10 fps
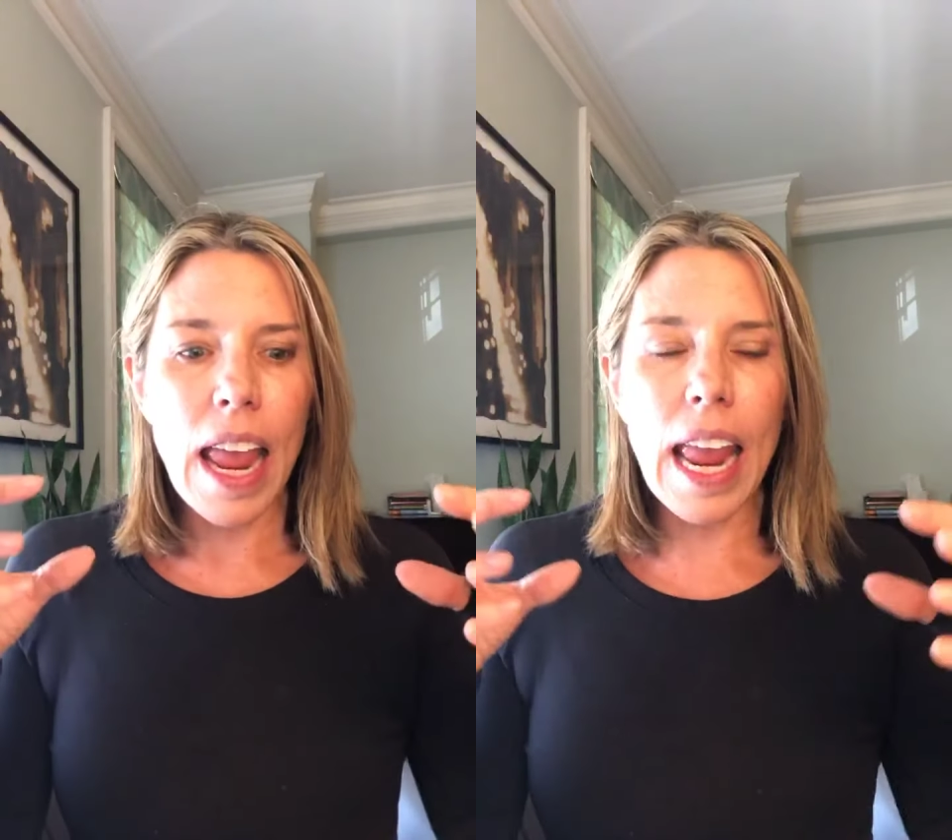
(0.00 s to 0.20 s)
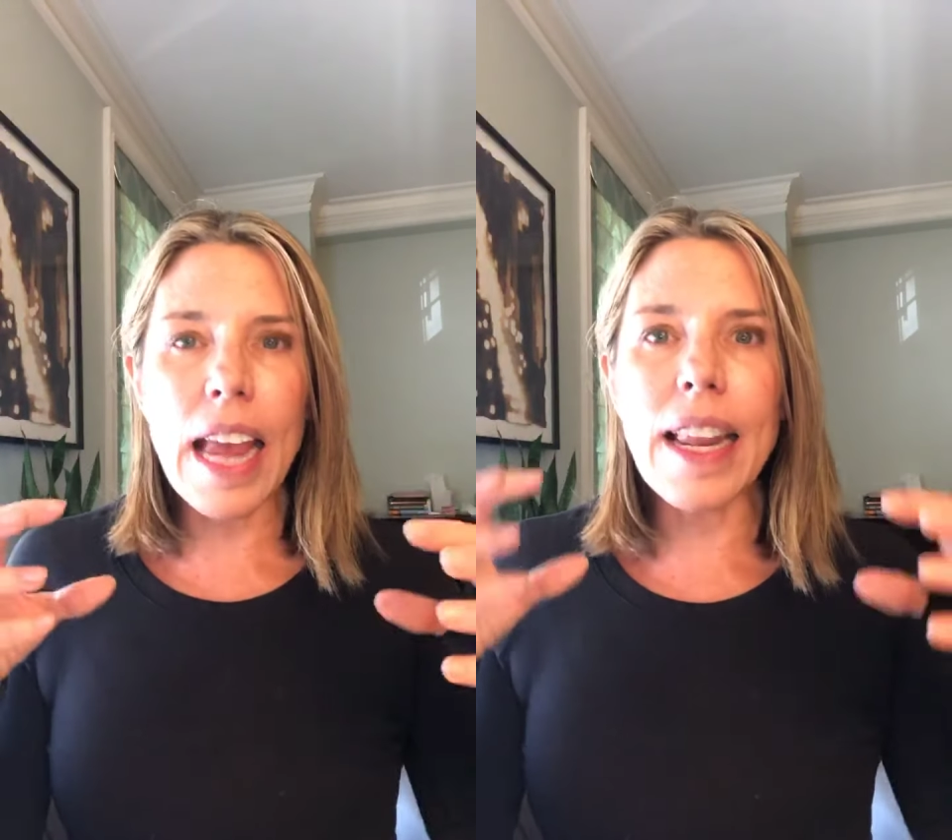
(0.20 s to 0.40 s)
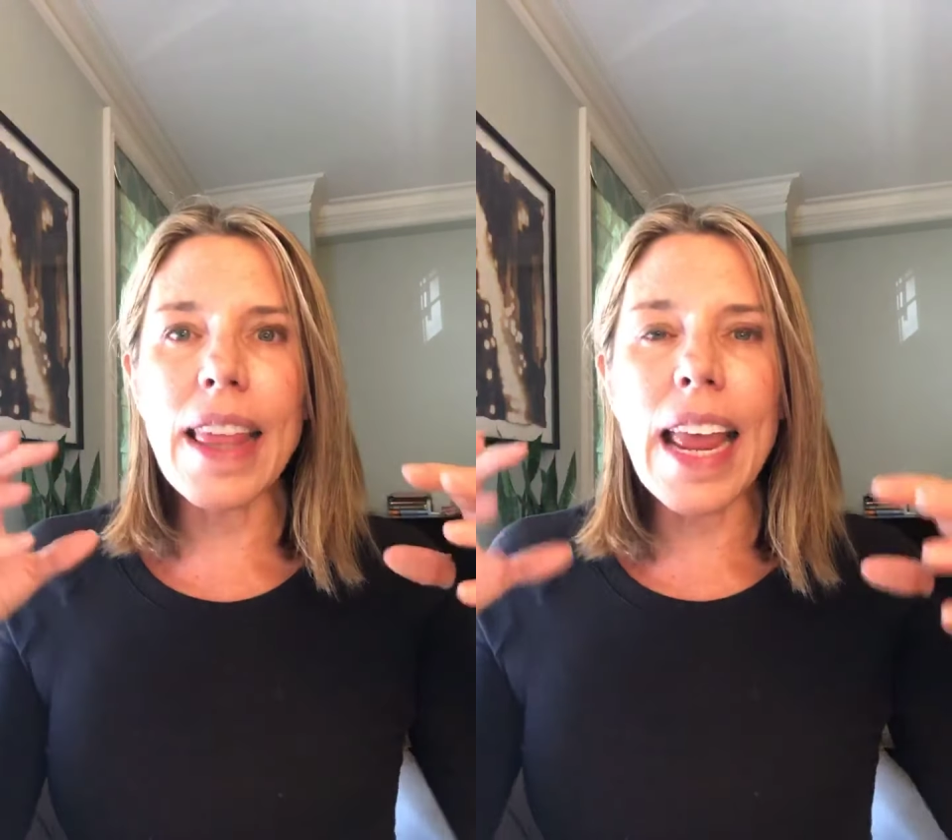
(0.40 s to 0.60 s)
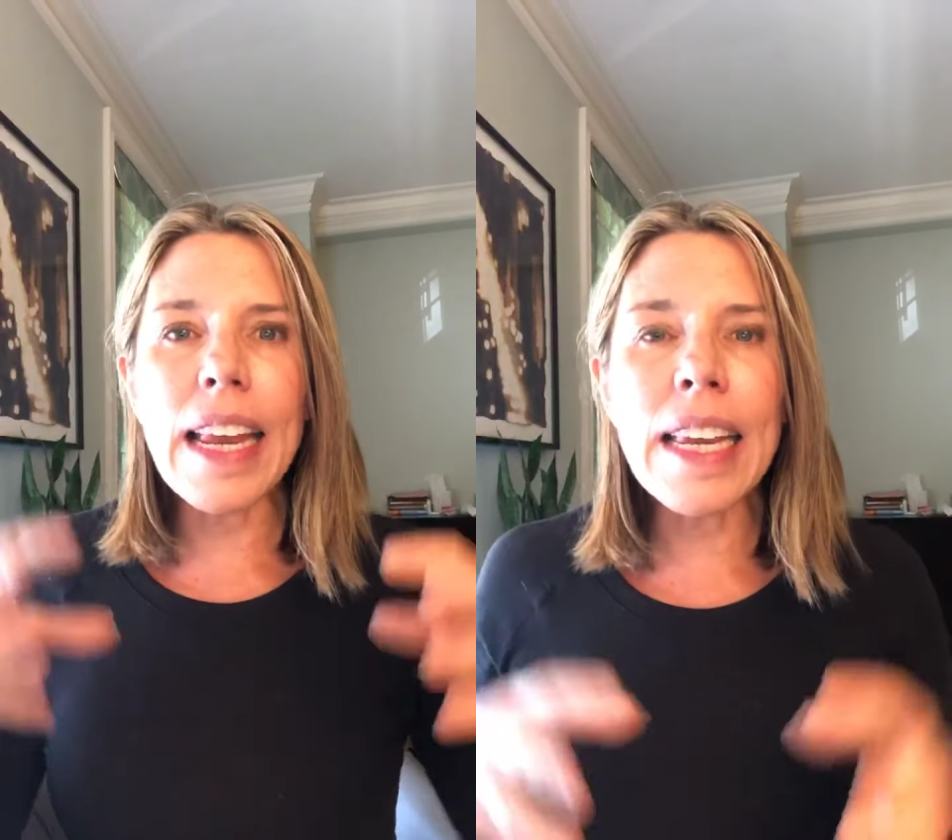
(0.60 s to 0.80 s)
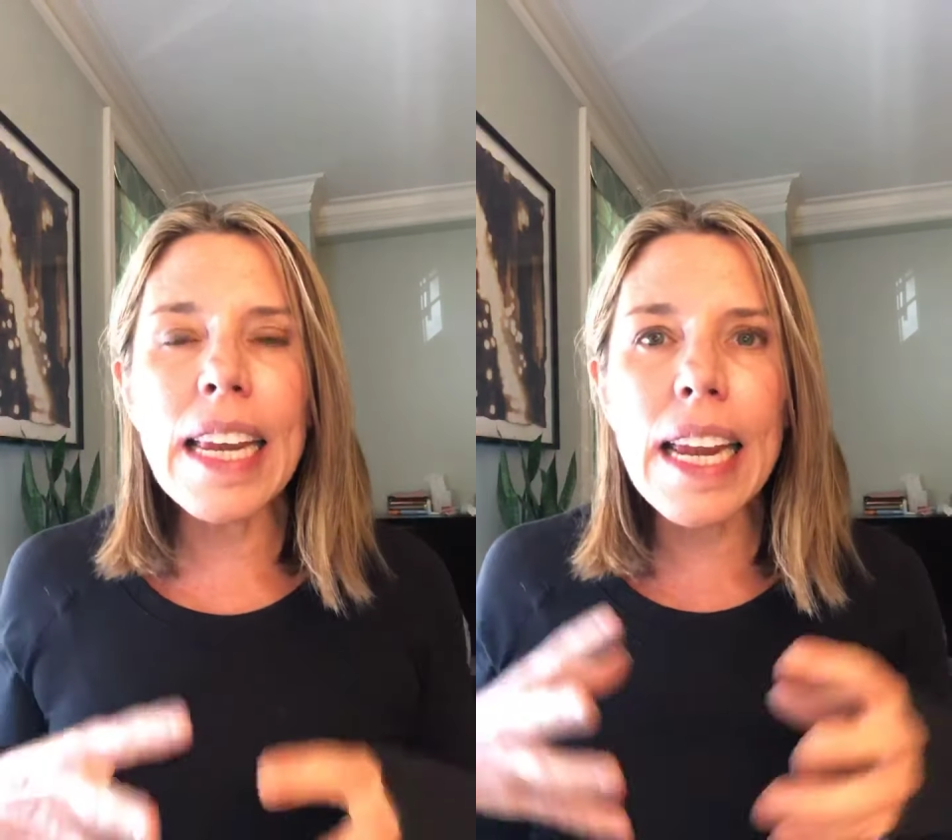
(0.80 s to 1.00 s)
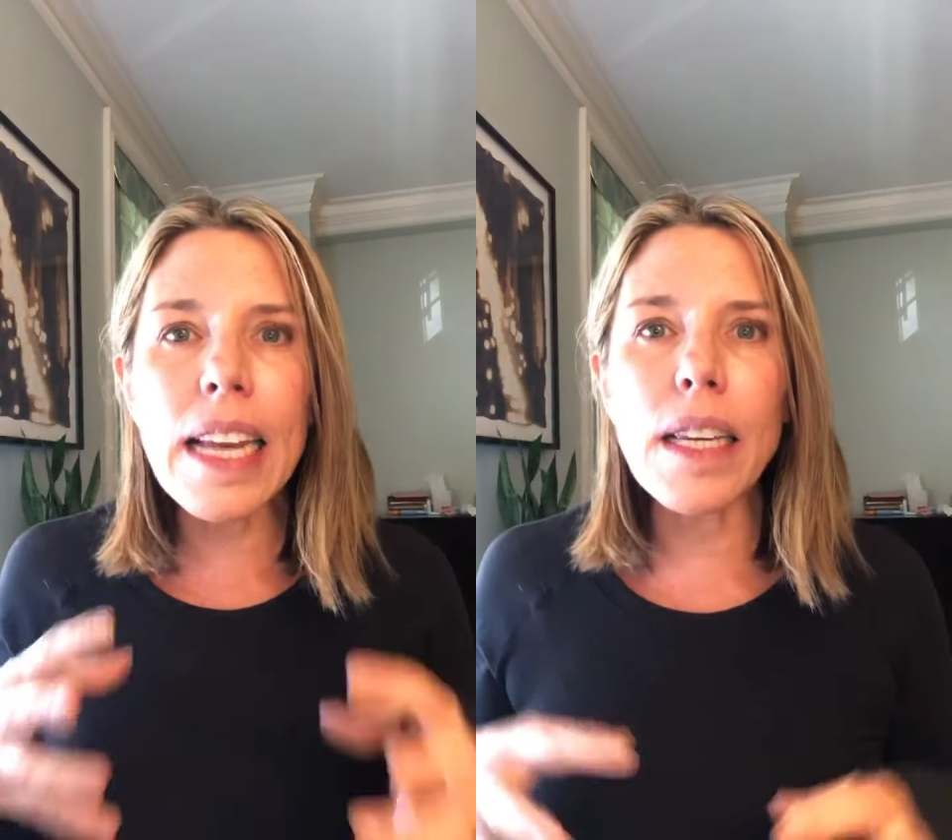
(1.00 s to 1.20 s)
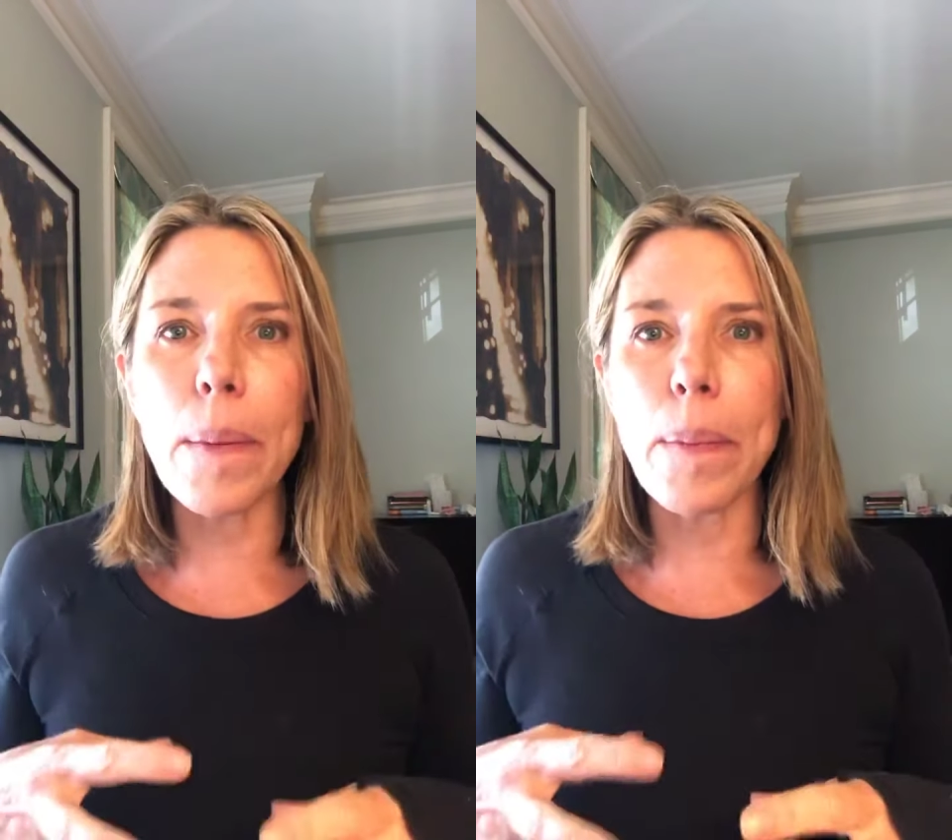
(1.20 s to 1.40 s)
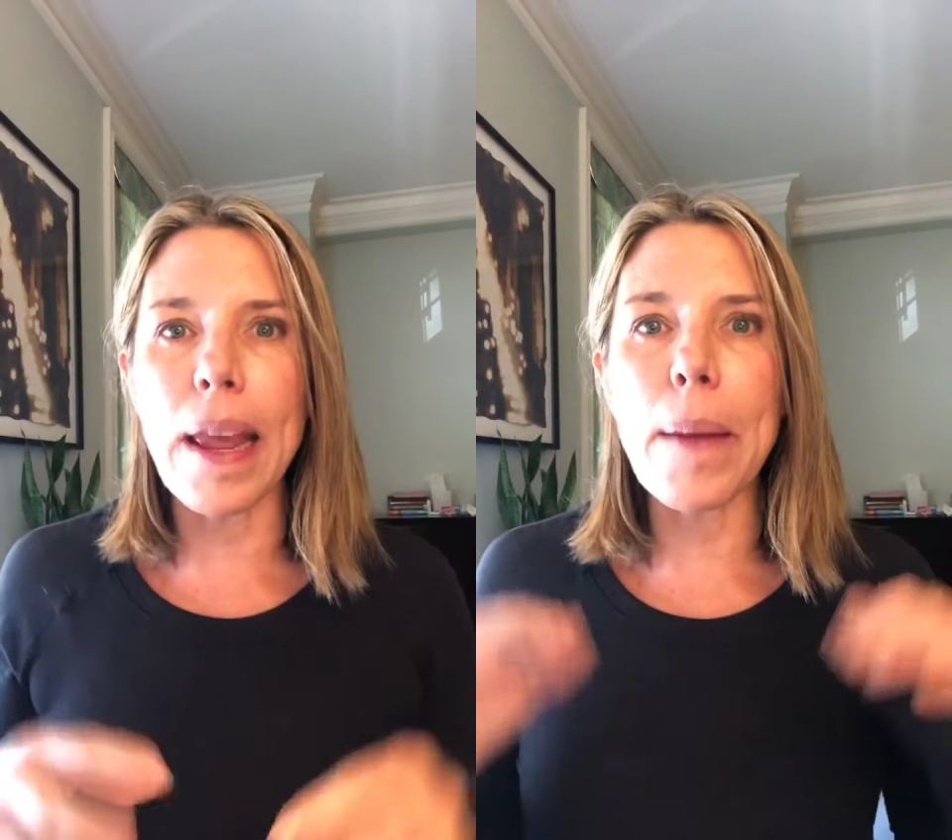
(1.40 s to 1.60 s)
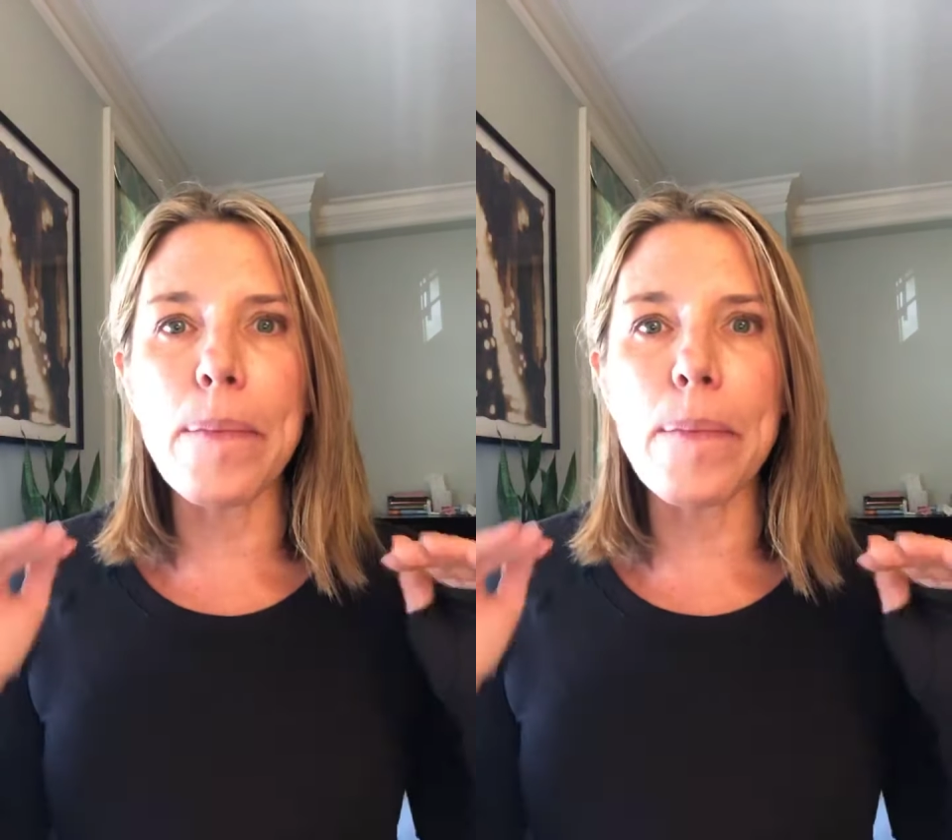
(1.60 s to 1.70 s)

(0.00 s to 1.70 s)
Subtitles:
and they need to be